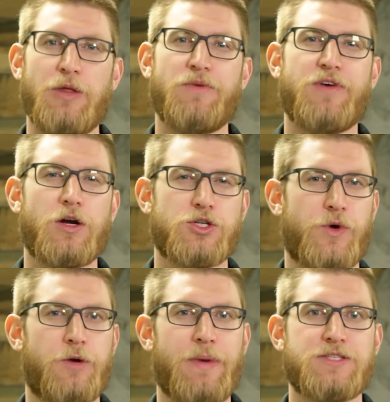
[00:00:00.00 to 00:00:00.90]
now we've got our
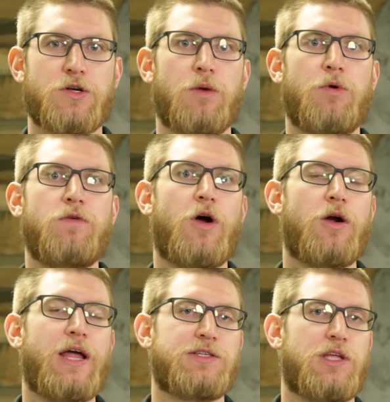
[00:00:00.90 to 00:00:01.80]
sweater basket removed,
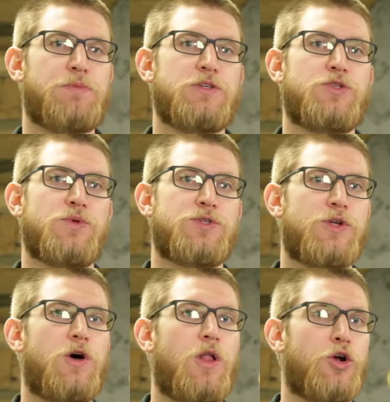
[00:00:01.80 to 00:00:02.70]
our next step is to
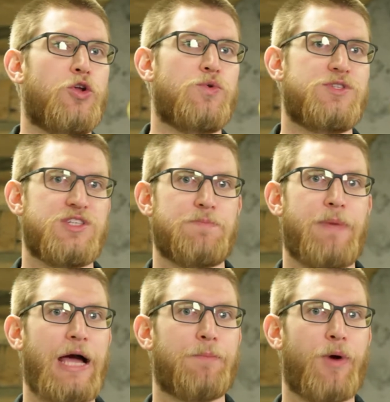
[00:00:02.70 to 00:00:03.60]
install our new seat
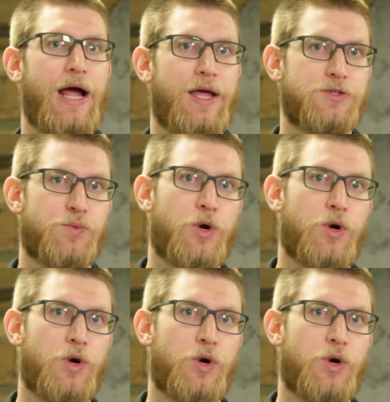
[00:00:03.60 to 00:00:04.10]
back brackets.